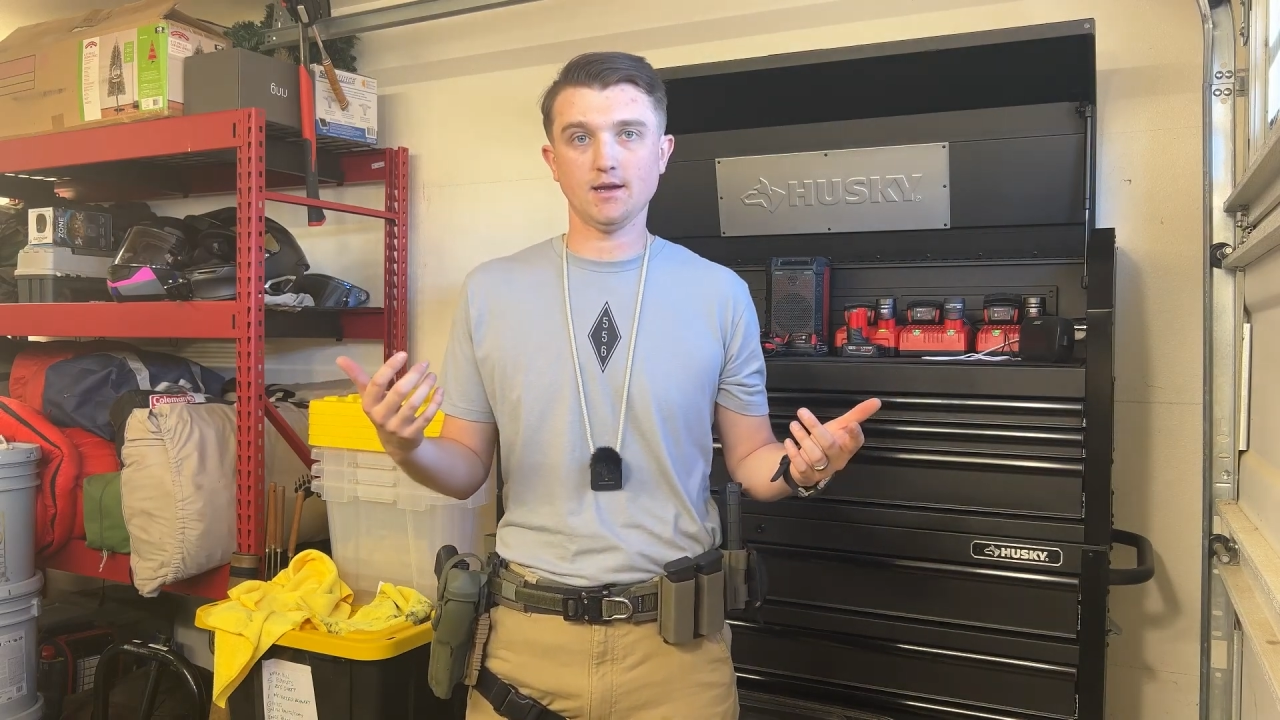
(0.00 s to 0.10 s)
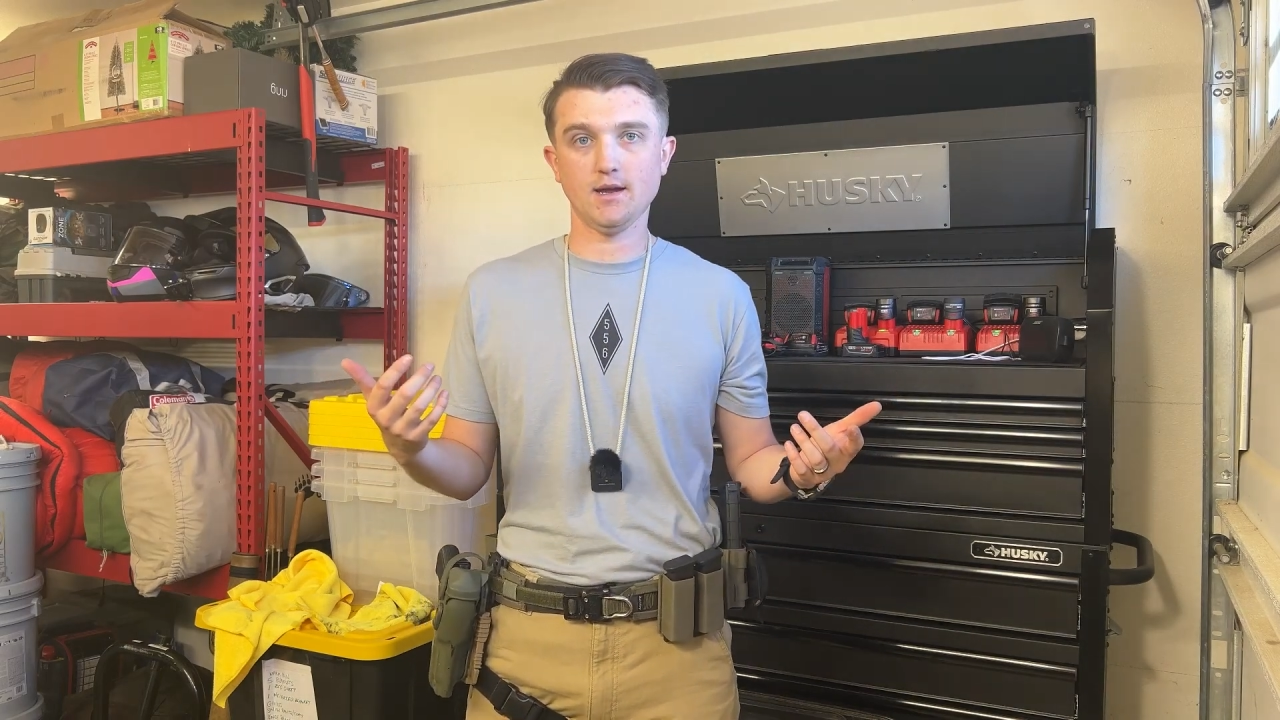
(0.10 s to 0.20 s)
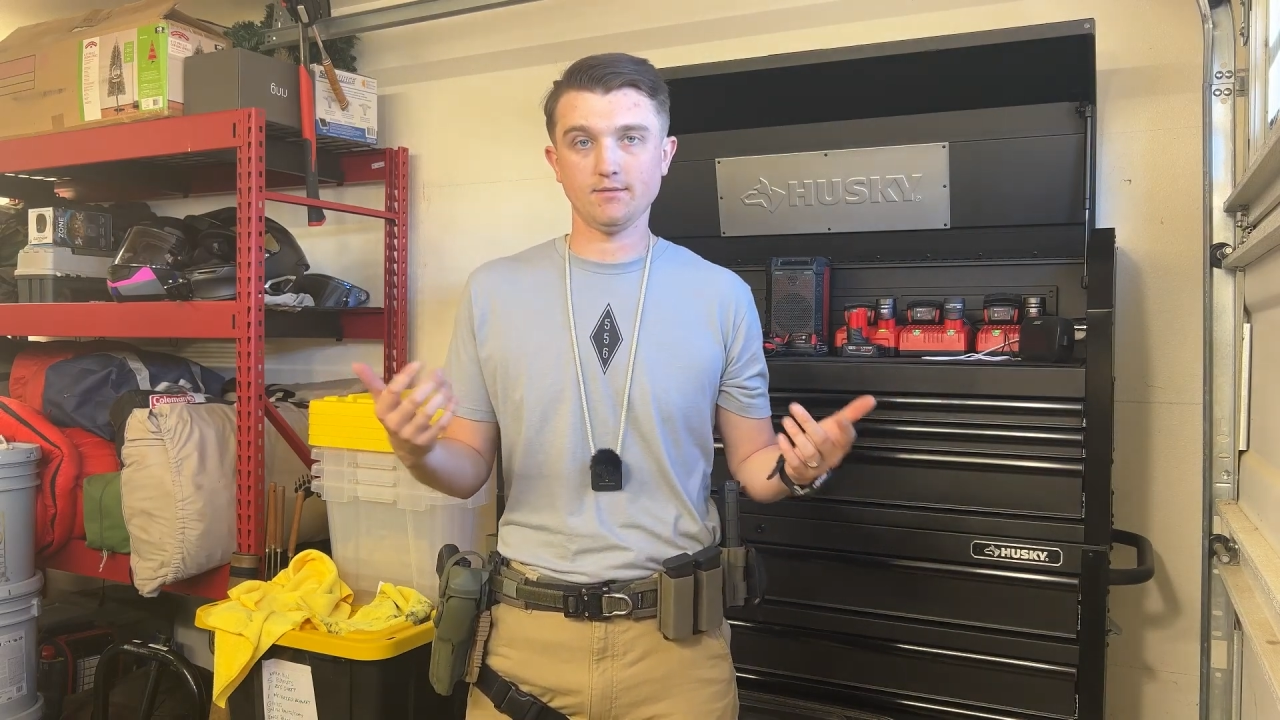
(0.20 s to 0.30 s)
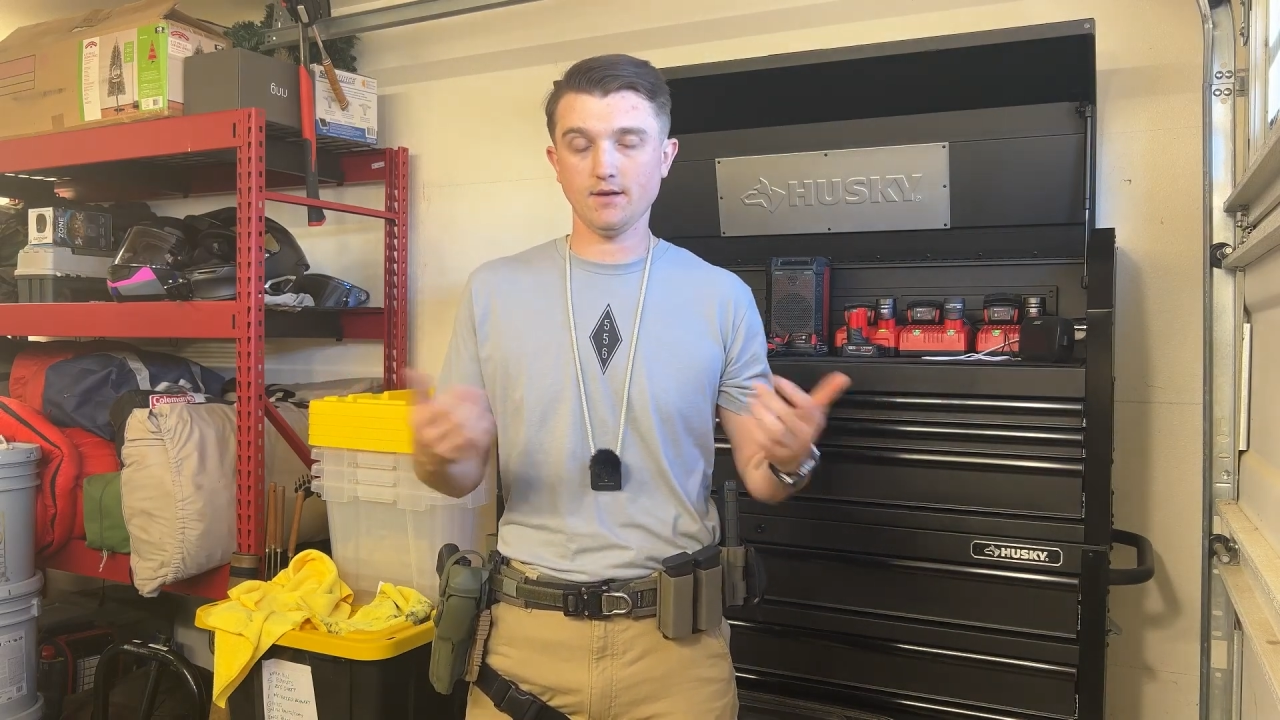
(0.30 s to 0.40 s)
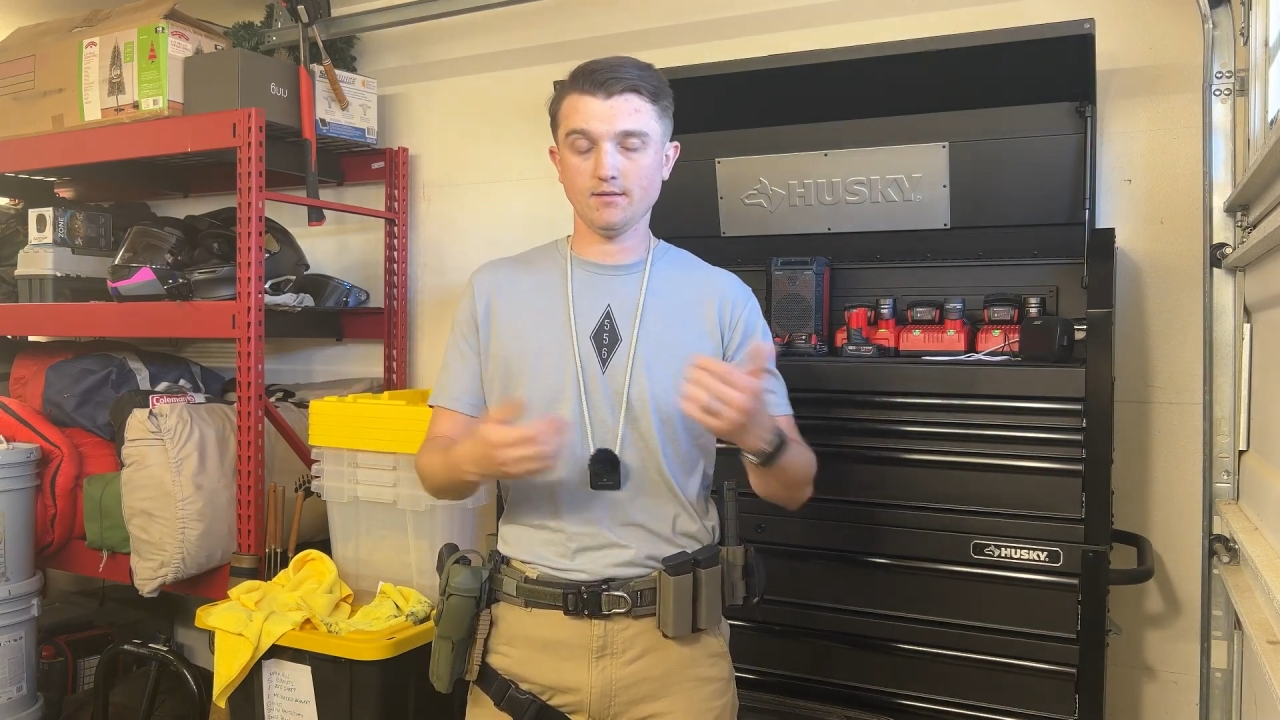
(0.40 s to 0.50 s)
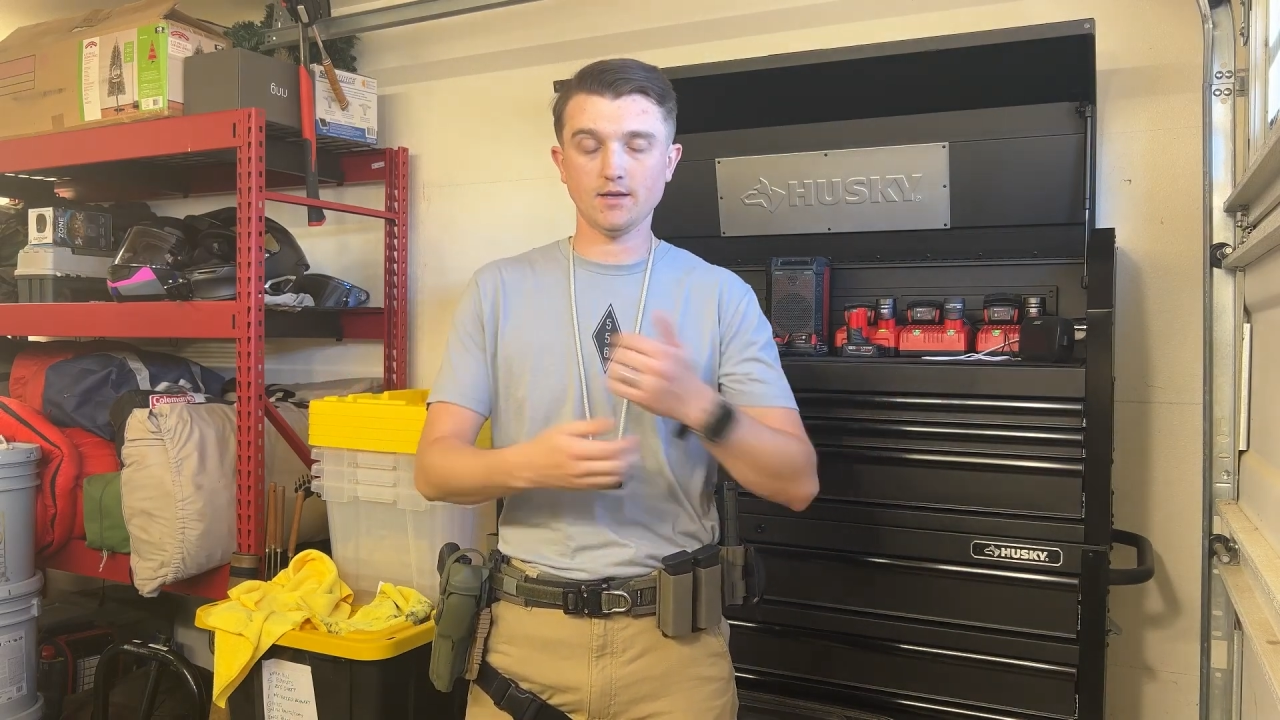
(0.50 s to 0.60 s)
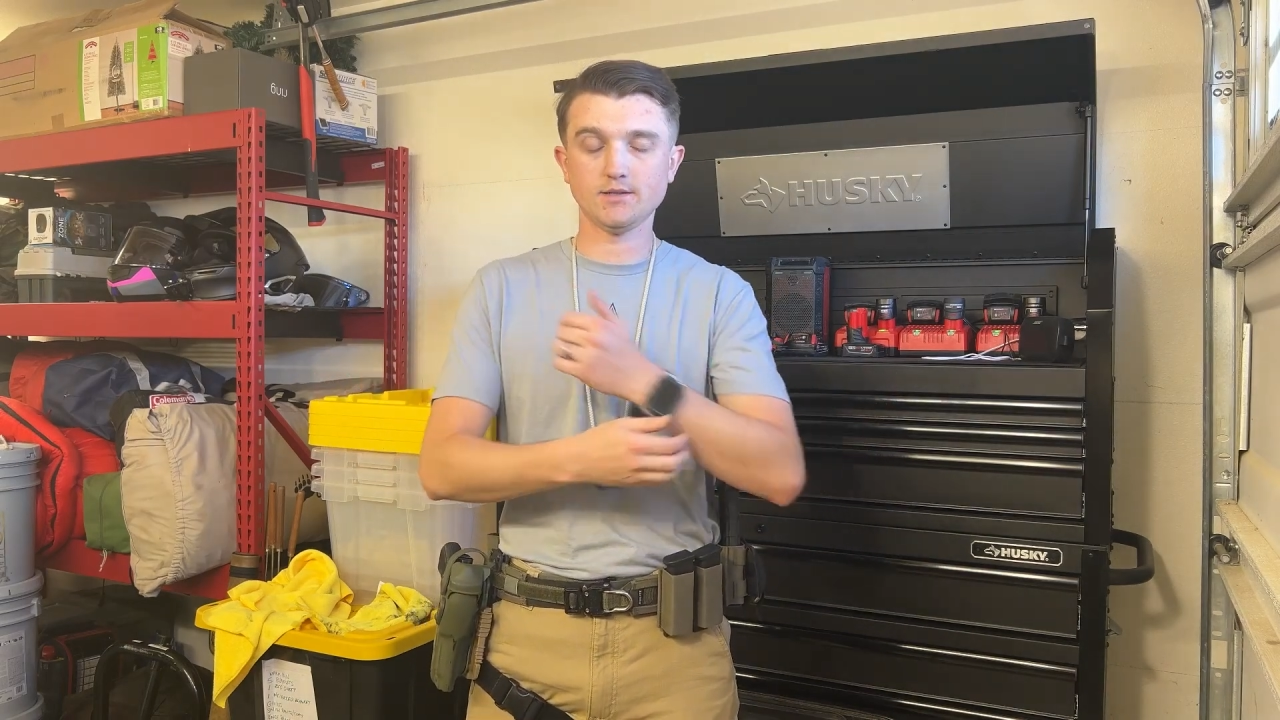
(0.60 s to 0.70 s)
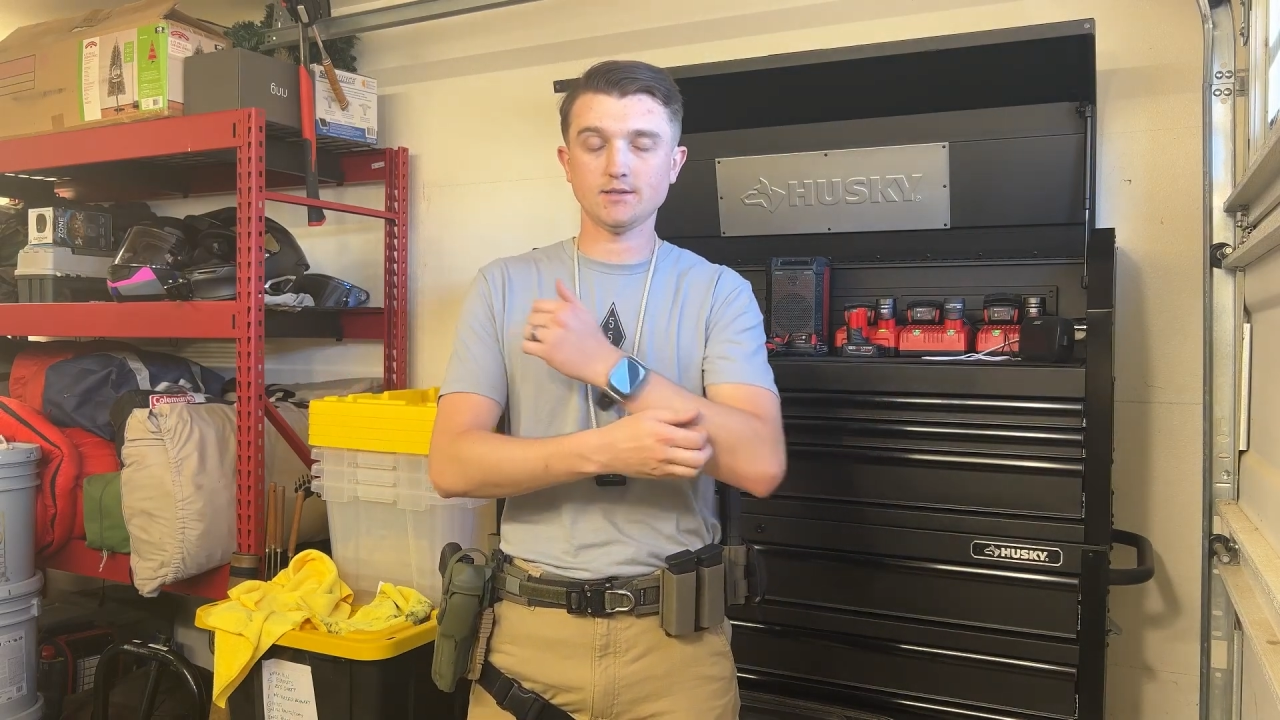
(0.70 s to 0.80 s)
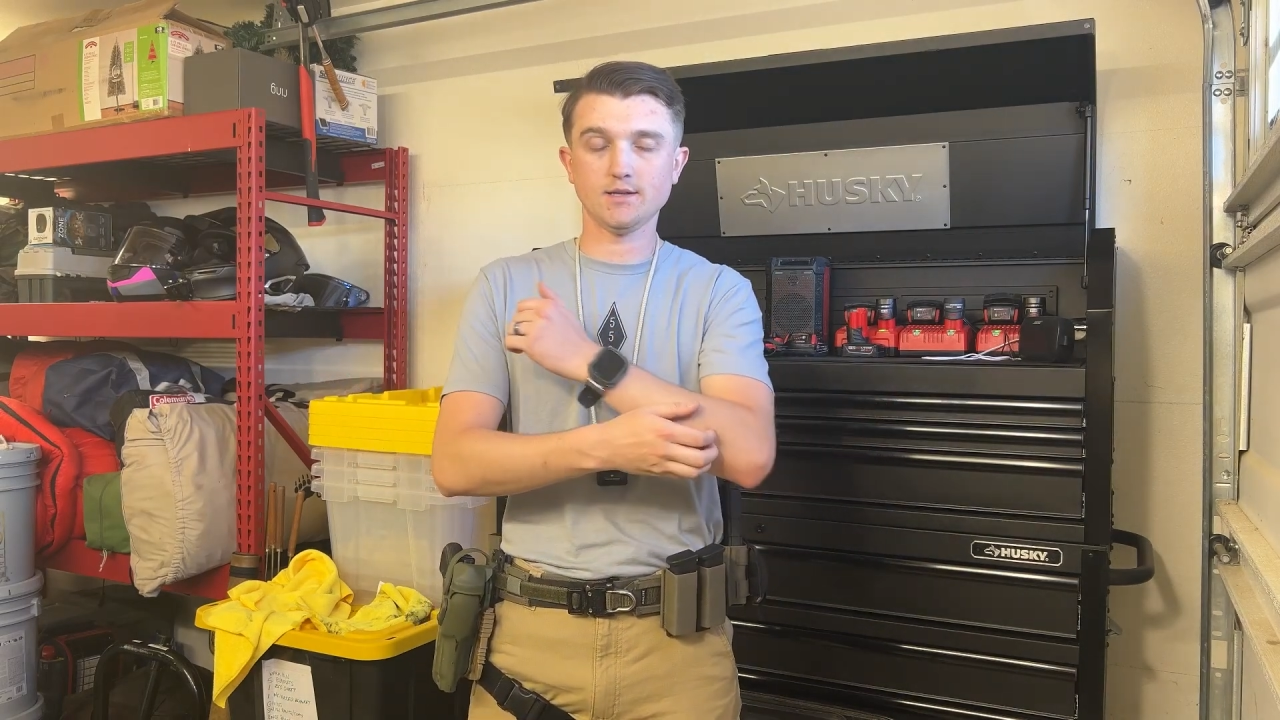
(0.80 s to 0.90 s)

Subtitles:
and I just